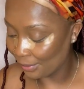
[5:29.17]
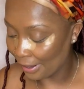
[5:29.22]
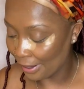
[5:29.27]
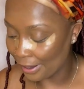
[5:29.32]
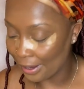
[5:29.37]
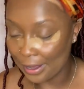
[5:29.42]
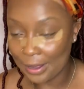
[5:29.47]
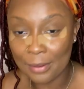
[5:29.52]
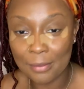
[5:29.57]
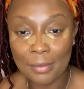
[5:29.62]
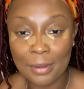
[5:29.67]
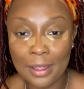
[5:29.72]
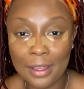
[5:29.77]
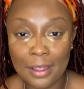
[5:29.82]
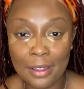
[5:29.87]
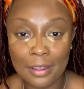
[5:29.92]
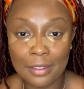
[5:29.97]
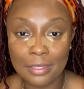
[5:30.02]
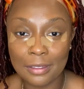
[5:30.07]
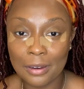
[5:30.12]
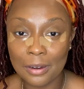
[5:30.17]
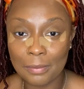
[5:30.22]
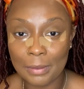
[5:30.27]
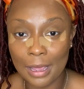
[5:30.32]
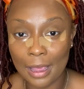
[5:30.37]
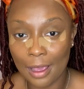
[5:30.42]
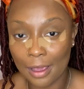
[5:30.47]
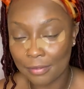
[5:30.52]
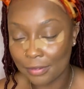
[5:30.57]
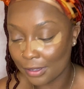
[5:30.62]
am a therapy
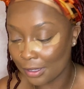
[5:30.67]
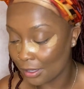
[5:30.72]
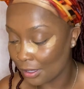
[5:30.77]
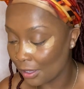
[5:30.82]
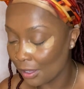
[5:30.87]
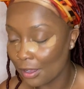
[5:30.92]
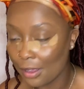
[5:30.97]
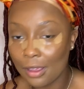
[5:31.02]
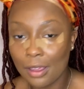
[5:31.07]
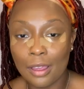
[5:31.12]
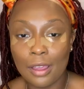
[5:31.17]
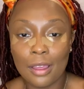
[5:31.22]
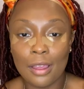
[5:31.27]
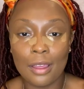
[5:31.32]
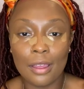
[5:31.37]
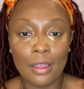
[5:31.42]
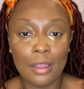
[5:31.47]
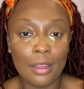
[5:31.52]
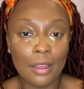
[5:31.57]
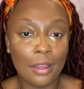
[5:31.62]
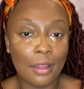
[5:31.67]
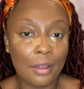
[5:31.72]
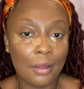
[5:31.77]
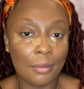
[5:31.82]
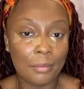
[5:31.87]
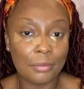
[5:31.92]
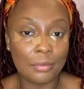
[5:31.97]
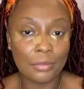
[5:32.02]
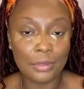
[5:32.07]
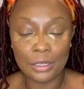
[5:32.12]
advocate.
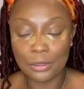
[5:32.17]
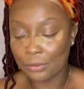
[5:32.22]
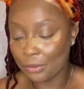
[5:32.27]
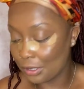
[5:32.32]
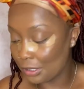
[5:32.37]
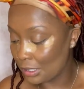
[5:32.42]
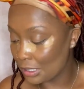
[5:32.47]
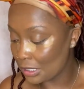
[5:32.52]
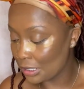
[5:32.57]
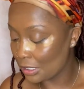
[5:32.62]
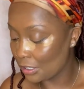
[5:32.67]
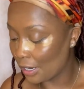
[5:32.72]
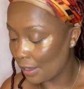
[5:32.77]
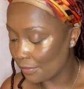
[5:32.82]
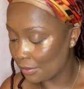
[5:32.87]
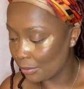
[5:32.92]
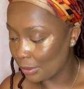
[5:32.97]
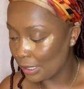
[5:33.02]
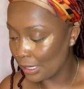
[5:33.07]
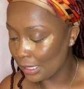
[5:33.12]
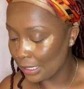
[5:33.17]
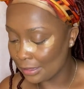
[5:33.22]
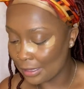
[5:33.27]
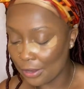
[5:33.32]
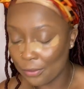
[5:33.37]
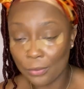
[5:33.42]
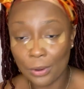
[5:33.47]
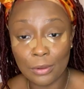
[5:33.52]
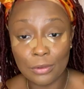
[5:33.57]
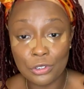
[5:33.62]
There really necessarily have to be anything
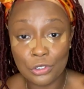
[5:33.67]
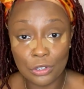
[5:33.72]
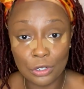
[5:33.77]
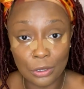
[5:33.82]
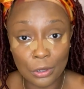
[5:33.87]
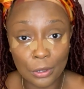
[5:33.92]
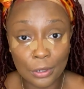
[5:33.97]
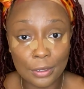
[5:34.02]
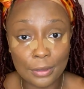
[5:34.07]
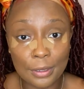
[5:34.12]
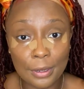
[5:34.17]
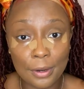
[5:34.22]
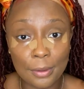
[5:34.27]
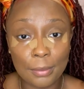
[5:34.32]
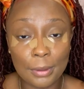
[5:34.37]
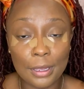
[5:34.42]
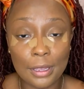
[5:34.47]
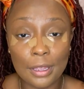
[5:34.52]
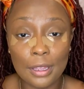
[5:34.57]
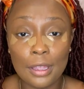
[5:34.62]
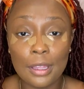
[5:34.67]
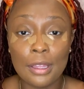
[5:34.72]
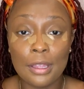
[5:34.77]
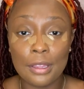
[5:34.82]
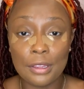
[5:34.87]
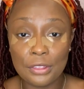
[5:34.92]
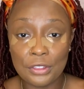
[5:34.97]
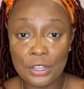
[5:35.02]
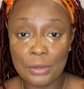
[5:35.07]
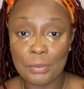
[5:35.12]
wrong with you to go to therapy.
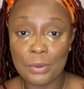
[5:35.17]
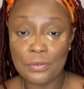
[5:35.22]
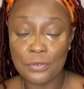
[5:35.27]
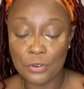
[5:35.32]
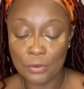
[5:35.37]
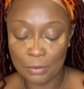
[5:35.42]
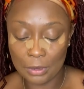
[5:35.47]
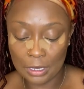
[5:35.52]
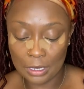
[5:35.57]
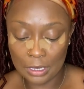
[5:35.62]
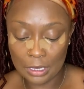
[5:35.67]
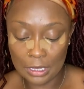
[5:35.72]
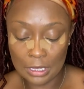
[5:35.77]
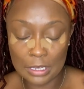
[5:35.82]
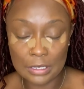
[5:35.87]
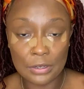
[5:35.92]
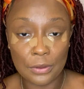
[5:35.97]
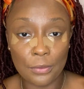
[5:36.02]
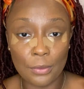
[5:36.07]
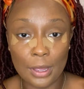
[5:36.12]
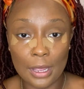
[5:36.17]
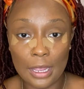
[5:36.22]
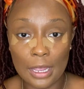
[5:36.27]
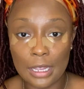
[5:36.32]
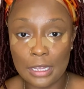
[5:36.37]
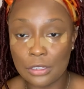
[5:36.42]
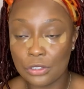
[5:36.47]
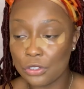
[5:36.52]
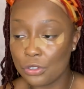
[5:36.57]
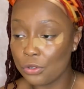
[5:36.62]
Therapy for me is a way
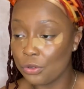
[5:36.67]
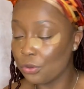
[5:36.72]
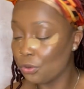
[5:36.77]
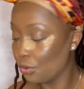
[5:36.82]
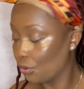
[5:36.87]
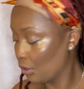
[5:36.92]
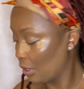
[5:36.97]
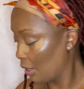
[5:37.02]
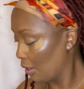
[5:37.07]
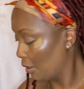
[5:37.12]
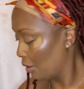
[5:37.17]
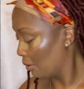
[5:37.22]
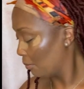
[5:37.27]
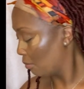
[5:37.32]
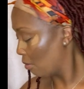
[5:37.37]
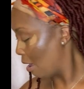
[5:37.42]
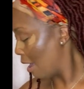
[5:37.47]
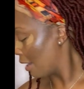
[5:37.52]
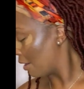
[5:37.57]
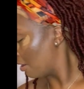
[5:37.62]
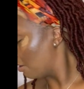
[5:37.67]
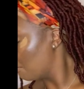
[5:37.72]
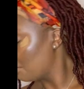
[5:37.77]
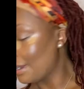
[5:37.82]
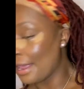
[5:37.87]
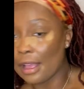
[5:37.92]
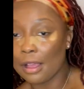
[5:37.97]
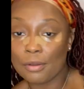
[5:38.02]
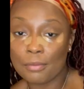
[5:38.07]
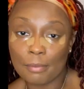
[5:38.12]
to, I go
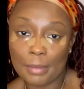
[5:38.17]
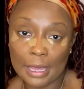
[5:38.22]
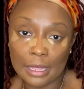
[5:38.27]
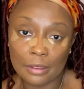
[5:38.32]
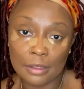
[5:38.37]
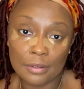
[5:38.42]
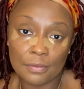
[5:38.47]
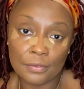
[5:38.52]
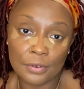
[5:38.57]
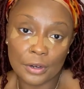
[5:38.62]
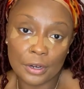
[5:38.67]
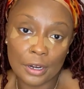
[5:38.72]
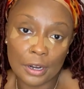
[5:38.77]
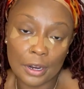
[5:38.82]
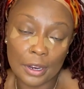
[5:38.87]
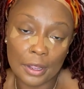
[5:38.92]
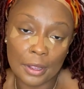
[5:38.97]
now mainly for